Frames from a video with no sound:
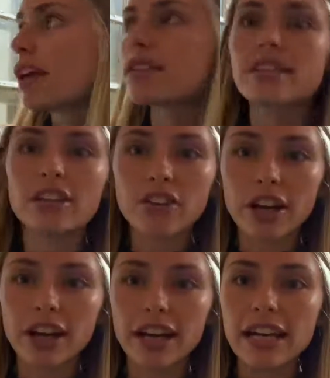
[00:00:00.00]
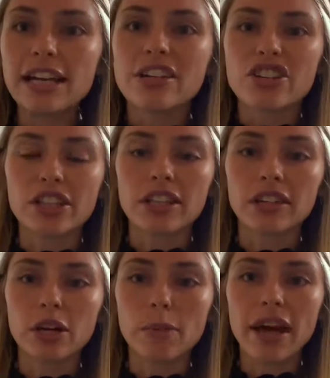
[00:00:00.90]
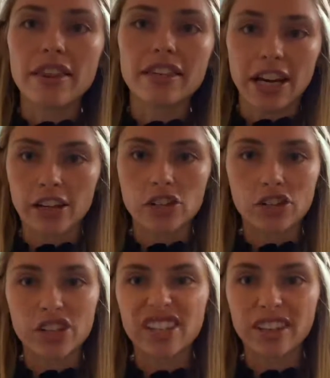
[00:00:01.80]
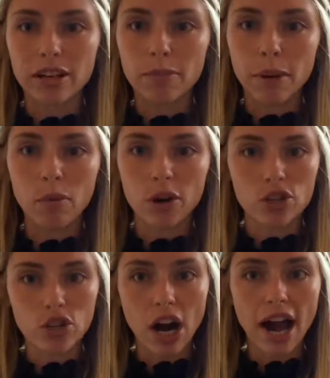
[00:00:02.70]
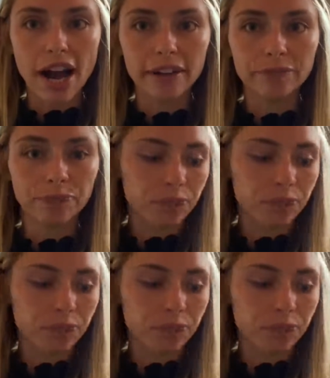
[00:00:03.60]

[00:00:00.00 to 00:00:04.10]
Still good, just a little bit, the texture is just a little bit more dry.